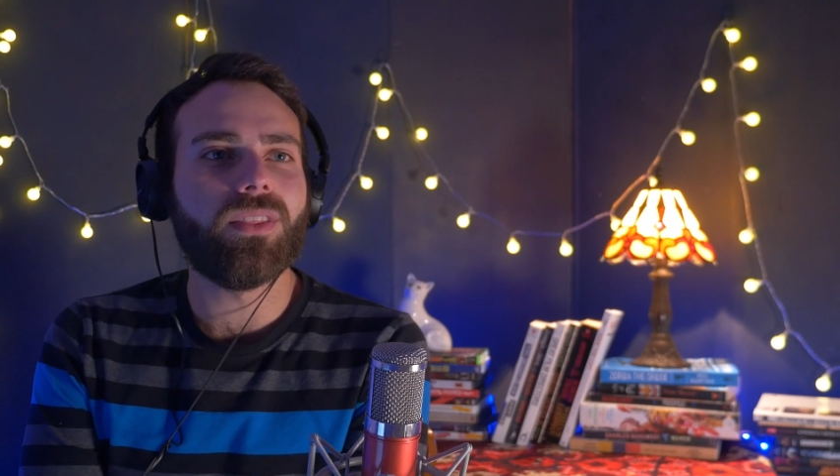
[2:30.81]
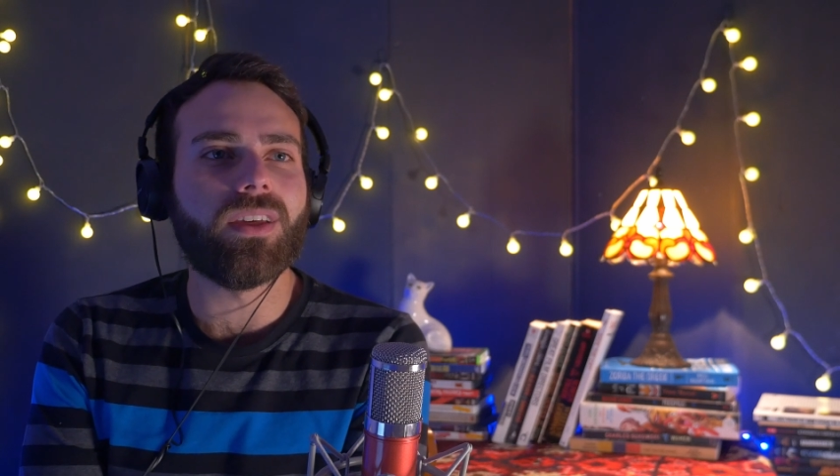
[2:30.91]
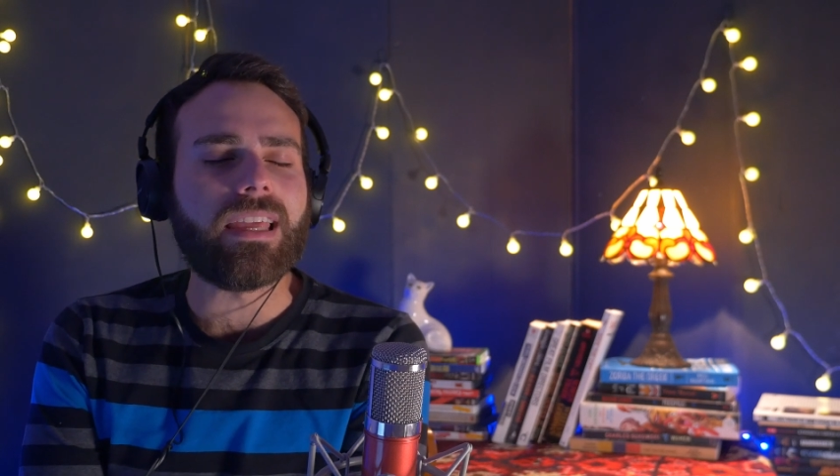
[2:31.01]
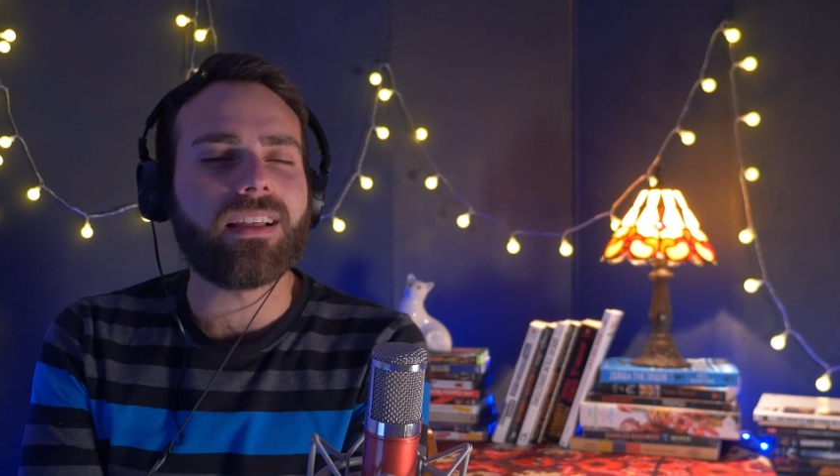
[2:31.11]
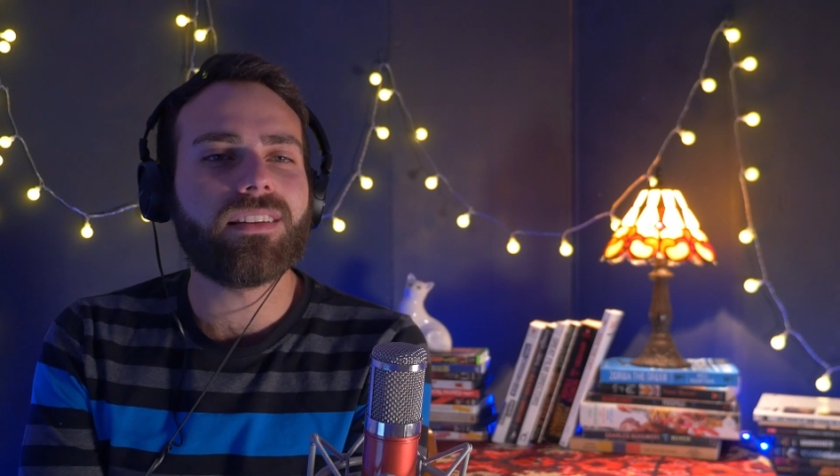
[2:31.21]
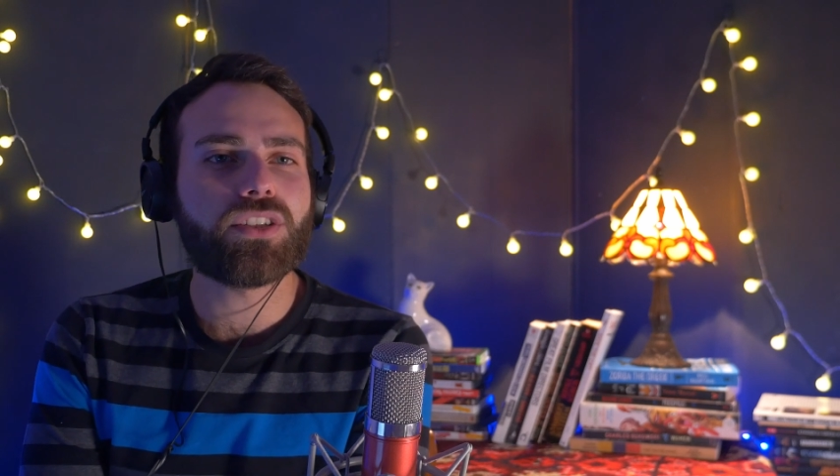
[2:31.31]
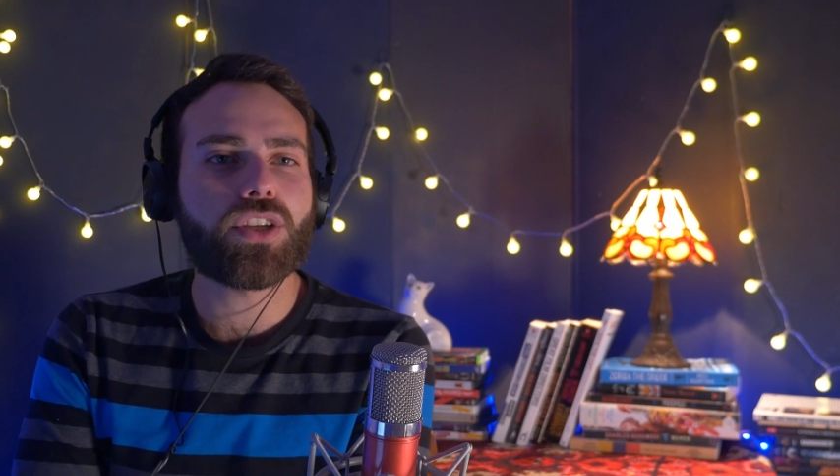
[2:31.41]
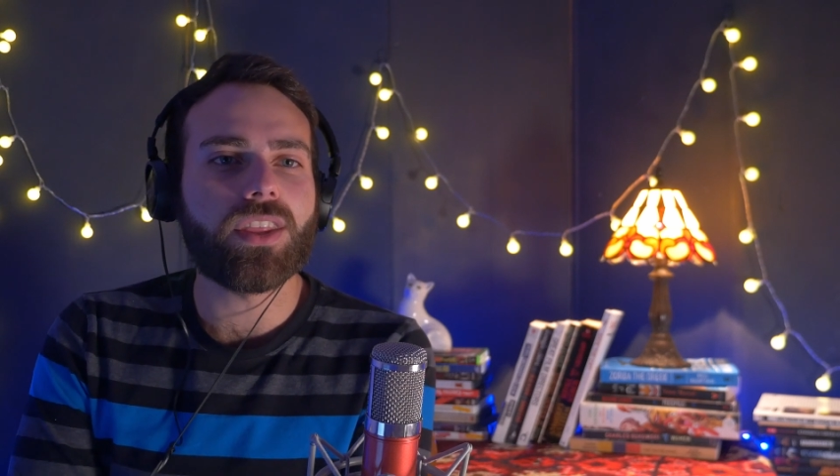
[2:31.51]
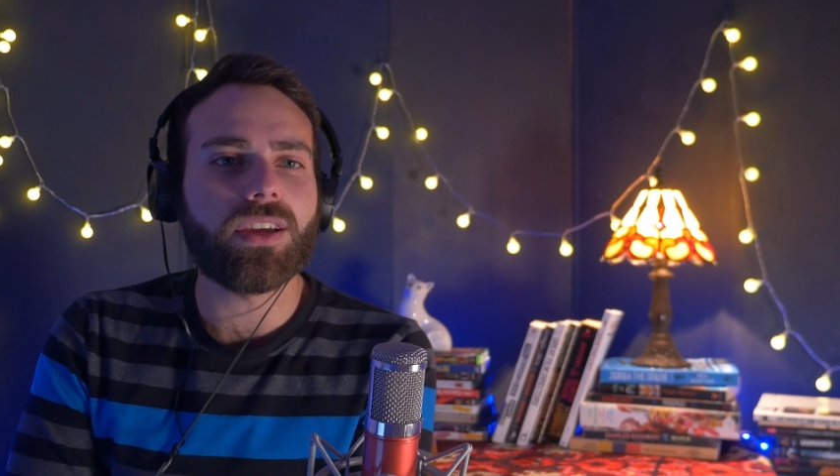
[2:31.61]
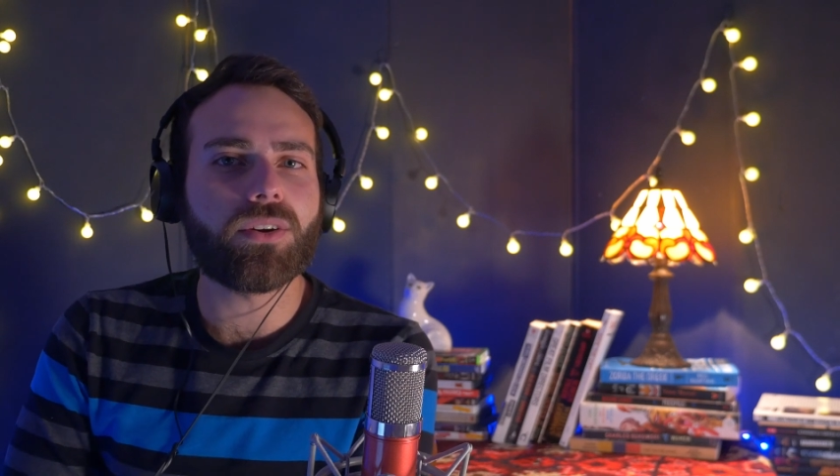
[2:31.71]
English
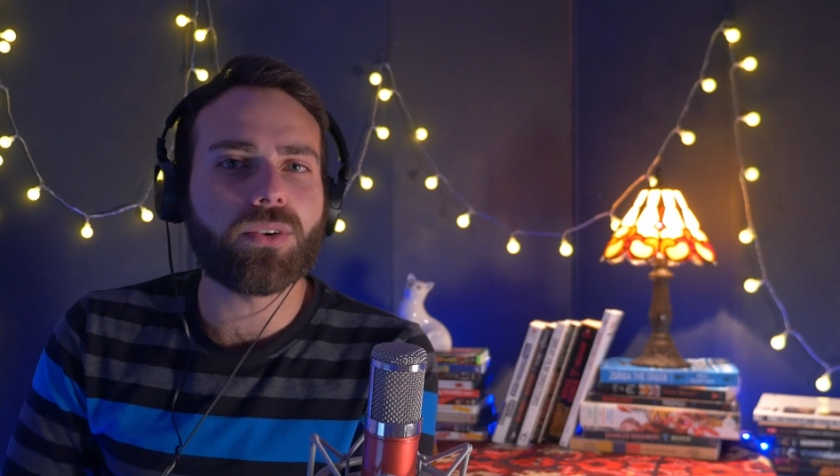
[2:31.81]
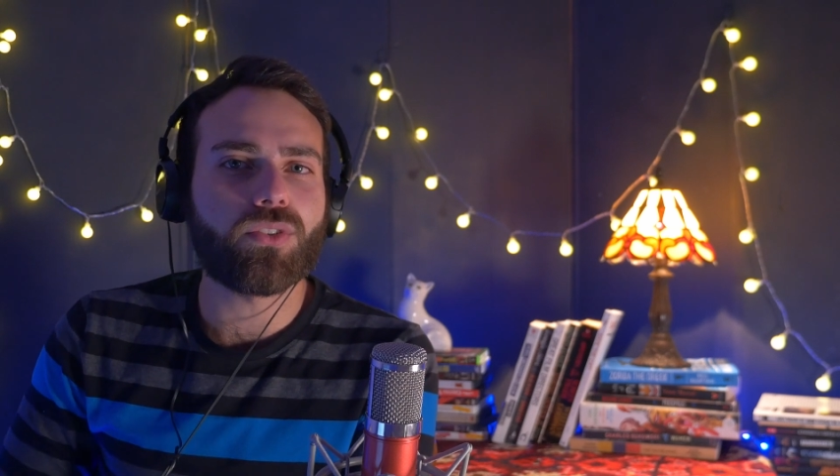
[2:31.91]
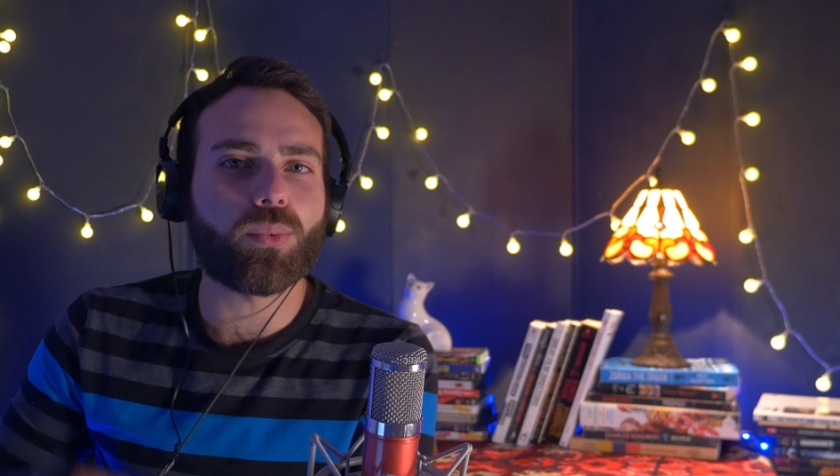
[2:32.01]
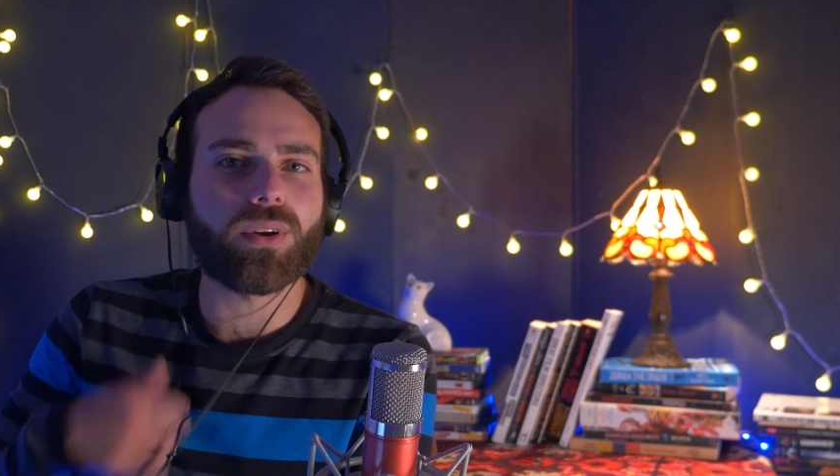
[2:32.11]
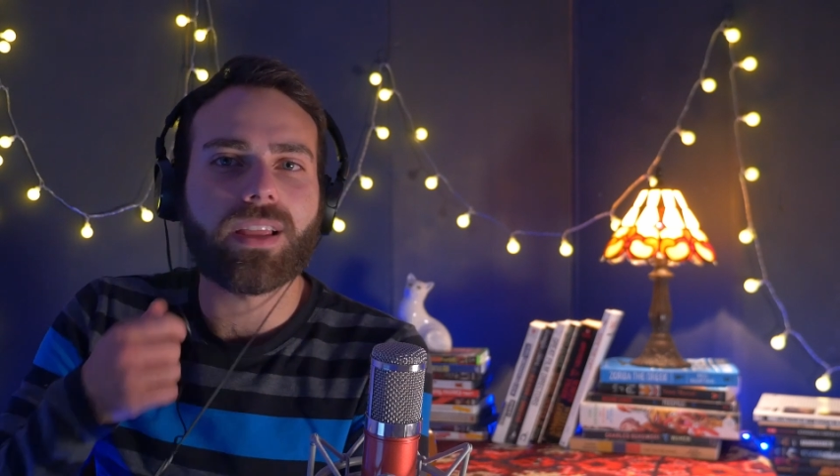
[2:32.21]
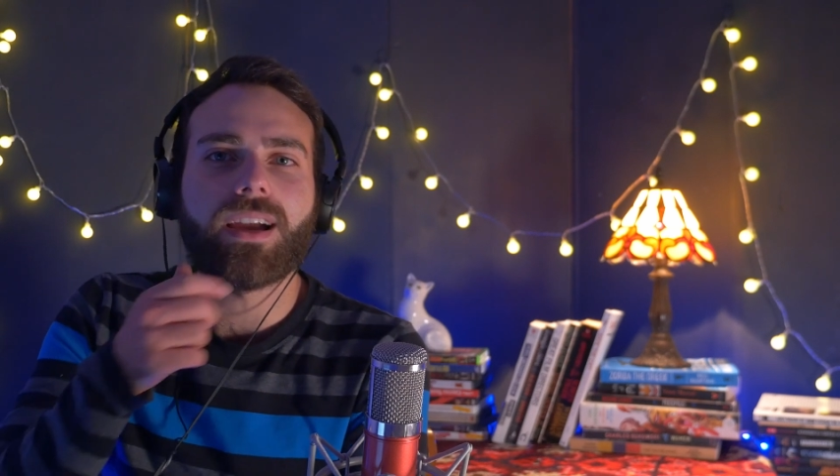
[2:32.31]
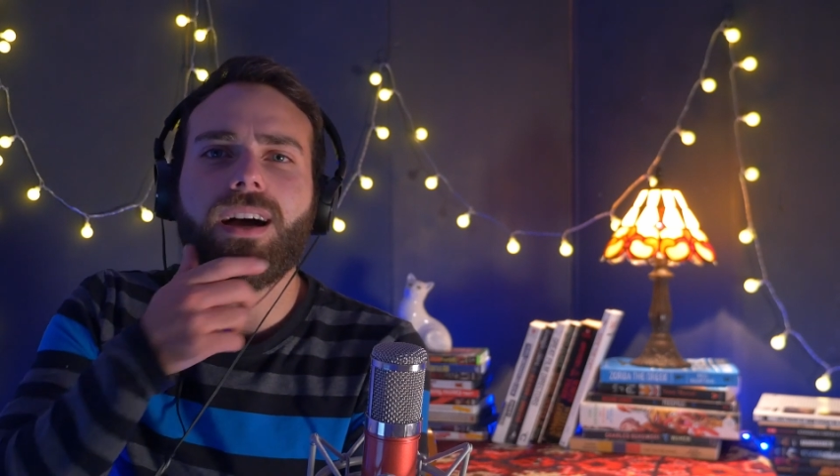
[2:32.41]
thinkers were like,